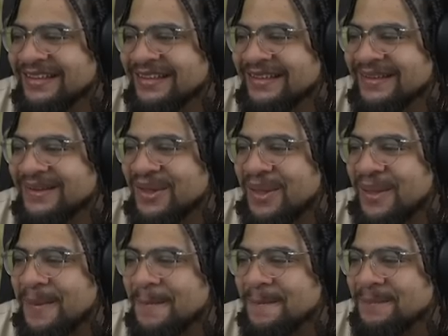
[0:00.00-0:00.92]

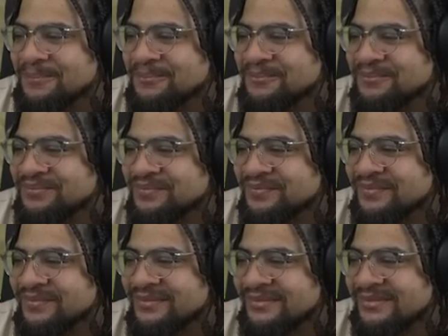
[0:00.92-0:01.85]

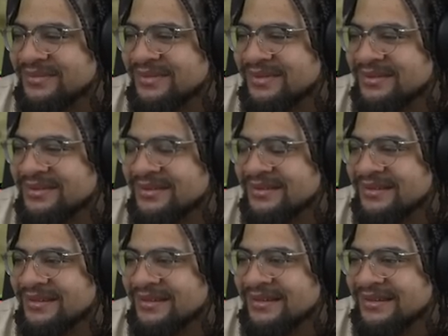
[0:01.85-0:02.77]

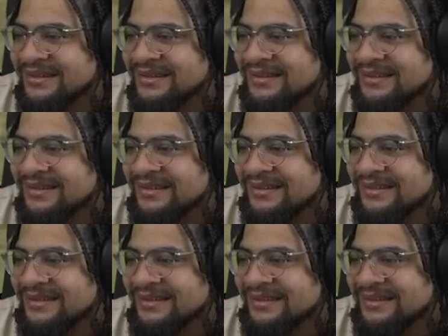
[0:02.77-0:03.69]

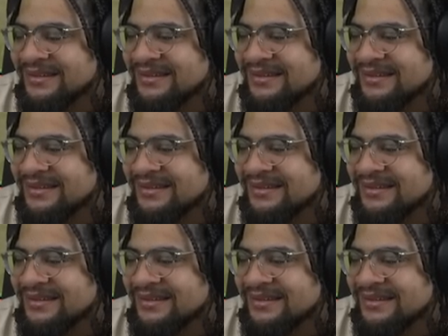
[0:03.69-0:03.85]
No words are spoken by the person on screen.